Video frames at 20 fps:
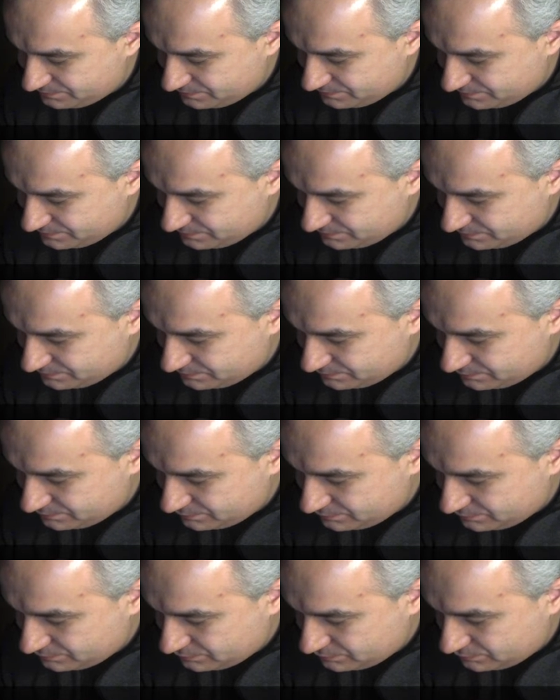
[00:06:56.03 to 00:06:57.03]

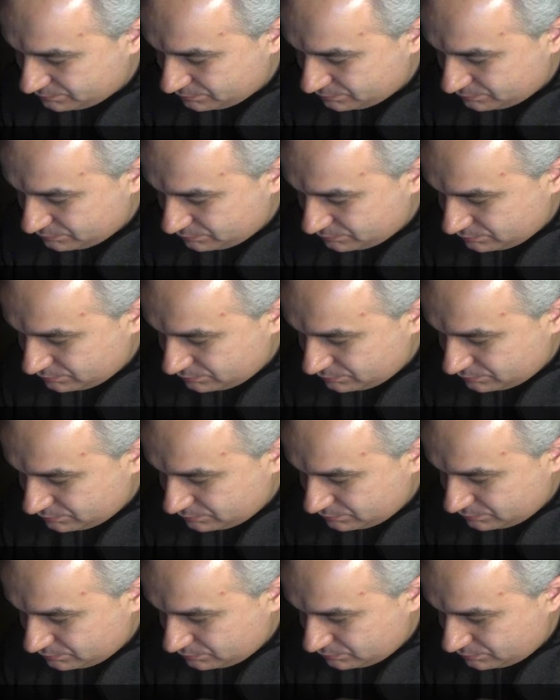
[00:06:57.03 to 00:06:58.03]

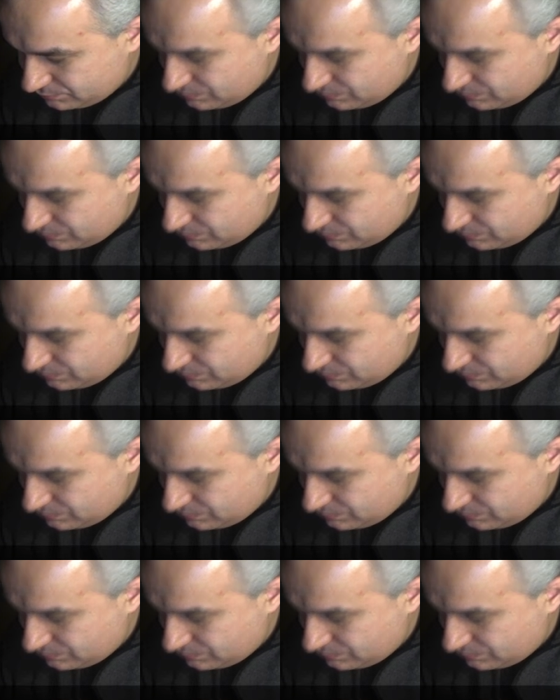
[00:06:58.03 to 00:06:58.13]
Nobody speaks.